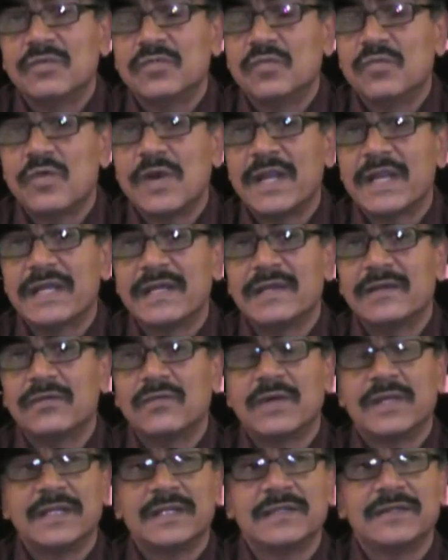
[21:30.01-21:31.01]
What I
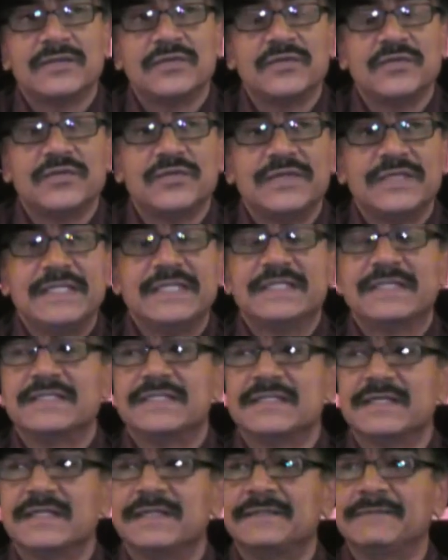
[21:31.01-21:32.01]
want to do
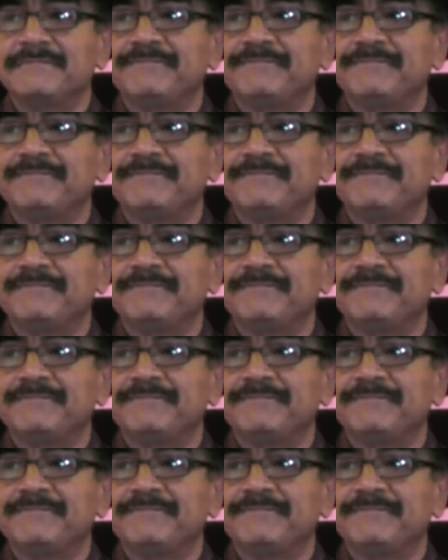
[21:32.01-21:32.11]
is